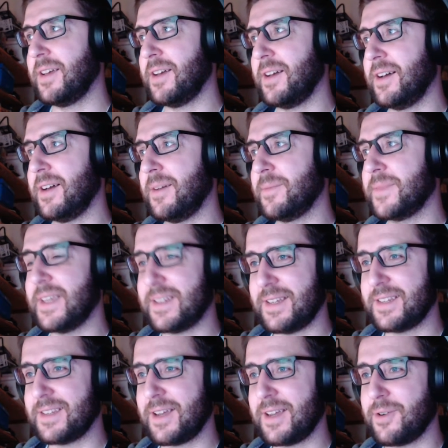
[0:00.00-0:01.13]
That
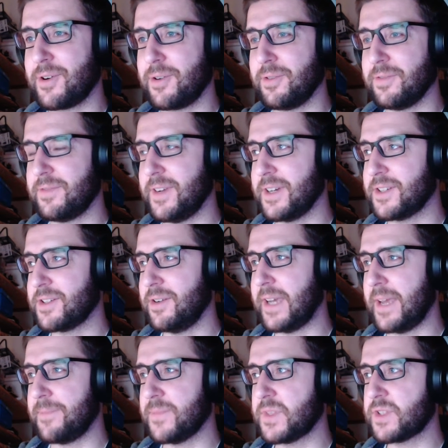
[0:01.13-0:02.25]
is our own function.
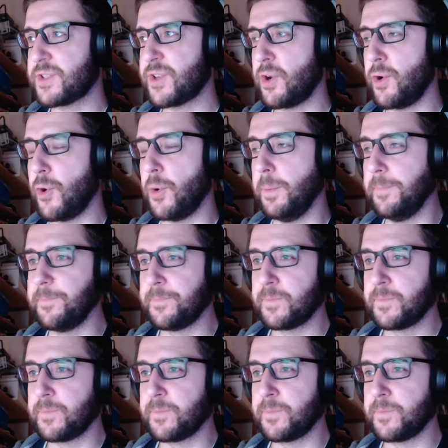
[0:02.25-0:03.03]
Okay, so